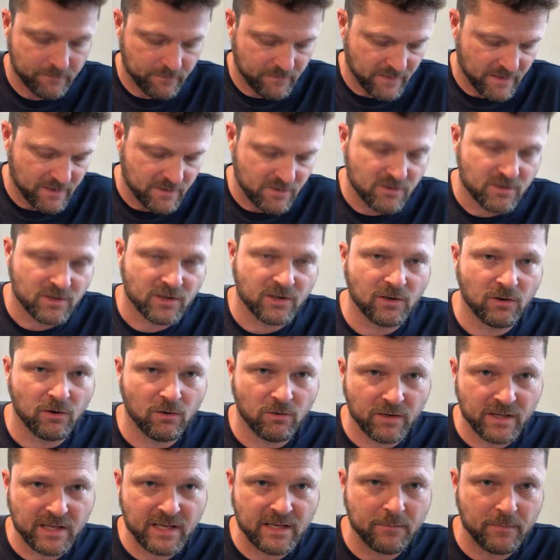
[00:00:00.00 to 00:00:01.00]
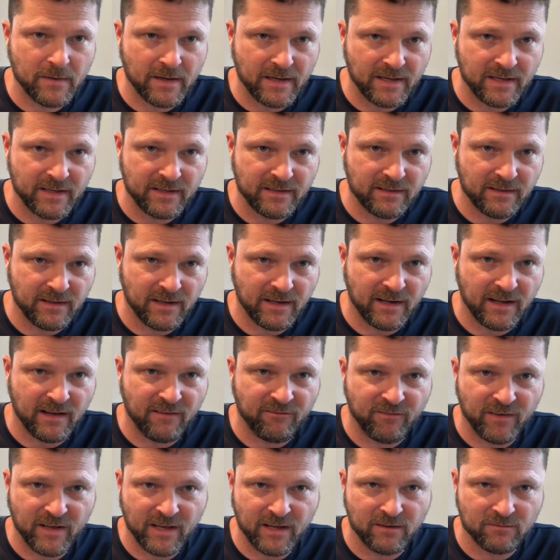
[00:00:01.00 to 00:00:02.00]
and you can go on eBay, and I
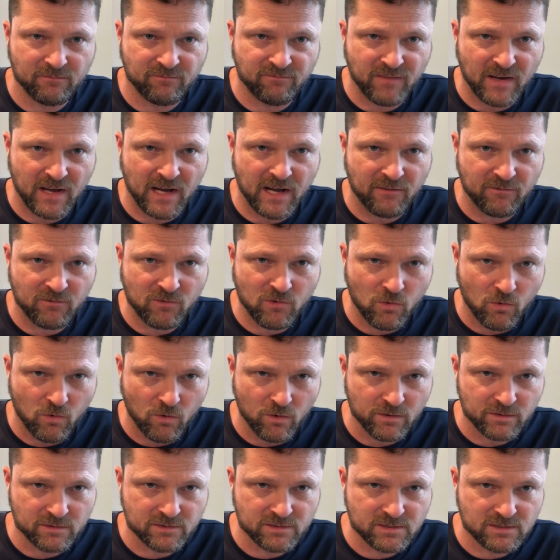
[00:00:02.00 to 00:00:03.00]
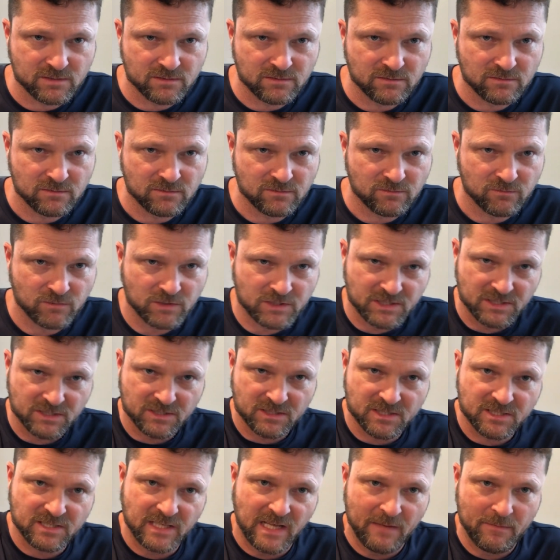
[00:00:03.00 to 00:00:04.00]
found 5 quarts, which is
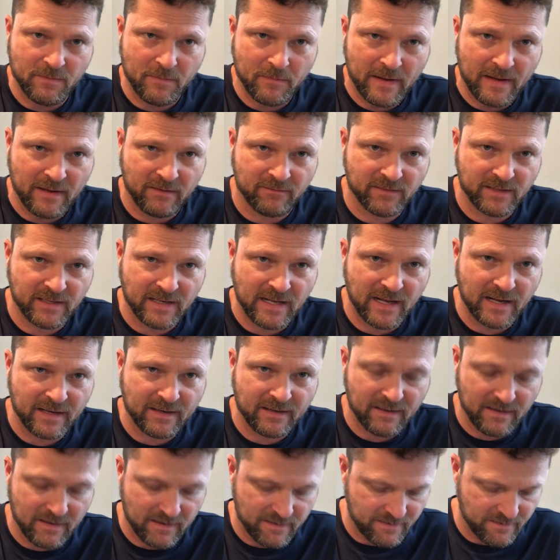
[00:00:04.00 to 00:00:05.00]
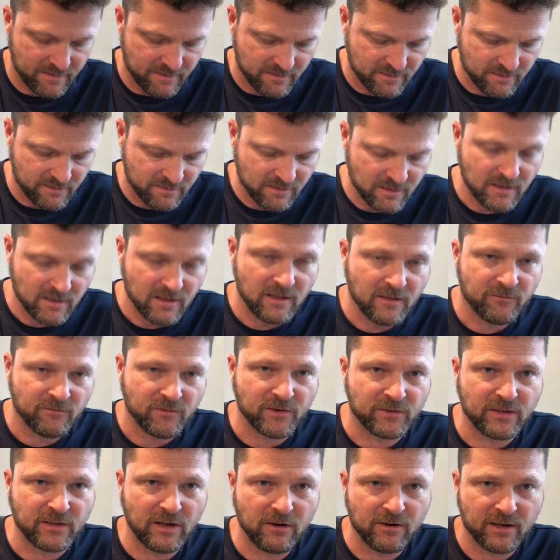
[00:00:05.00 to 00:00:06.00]
the same amount that I got here,
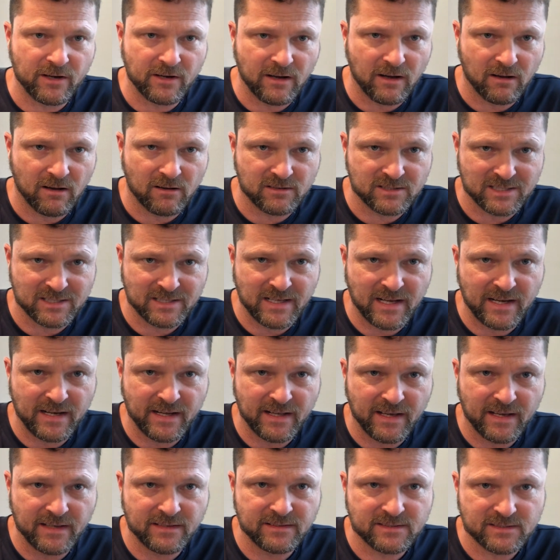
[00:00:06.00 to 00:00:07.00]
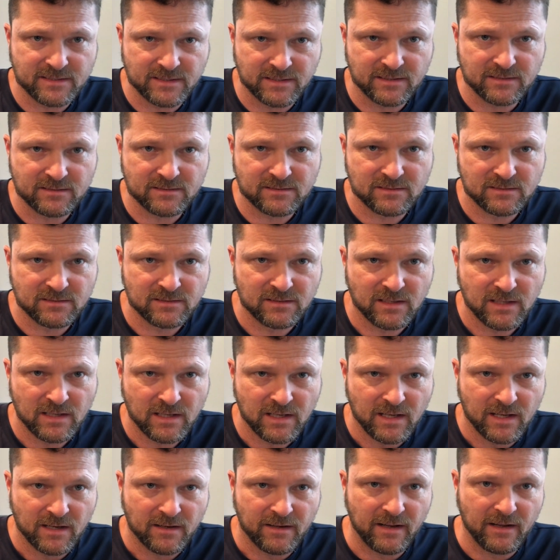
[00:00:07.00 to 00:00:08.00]
for $30.88.
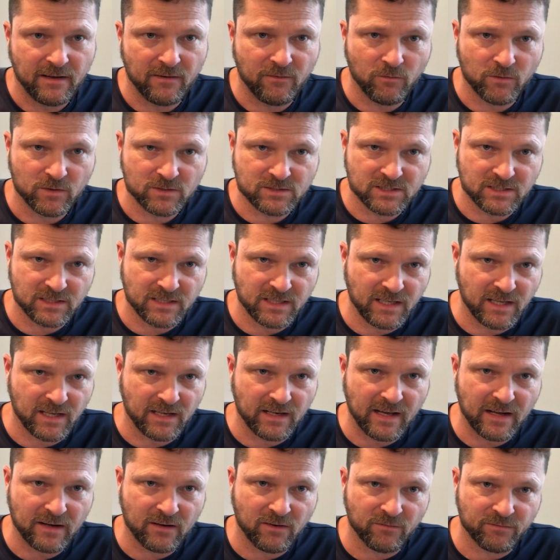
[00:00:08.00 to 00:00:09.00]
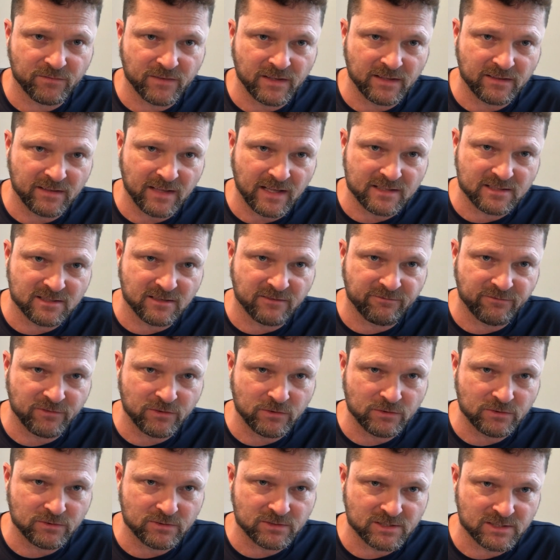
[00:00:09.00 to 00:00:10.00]
Now once again, I don't think that's a
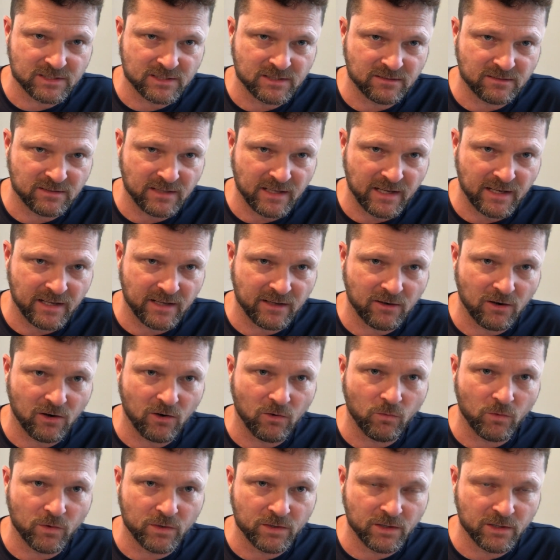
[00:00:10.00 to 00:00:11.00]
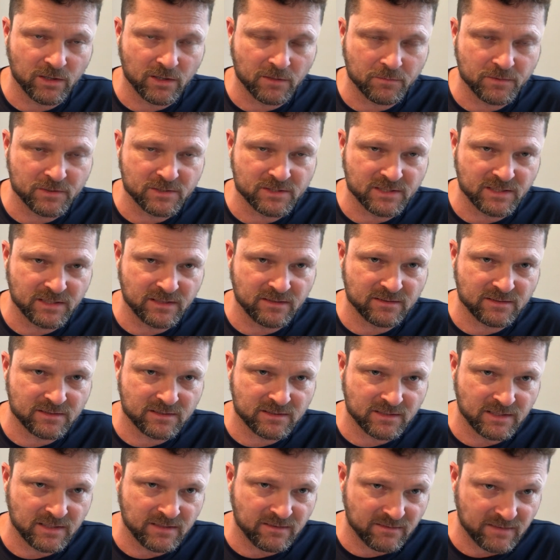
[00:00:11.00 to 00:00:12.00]
full synthetic or 100%
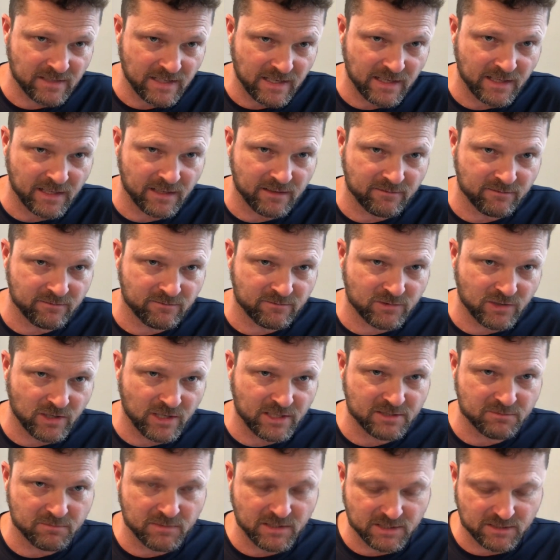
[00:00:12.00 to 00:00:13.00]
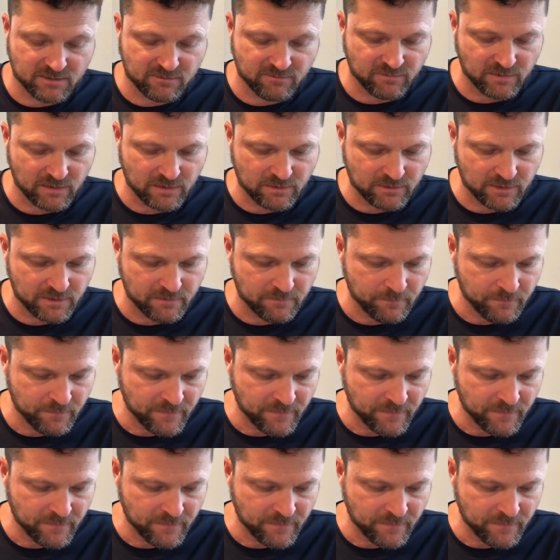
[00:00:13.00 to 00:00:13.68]
synthetic transmission fluid.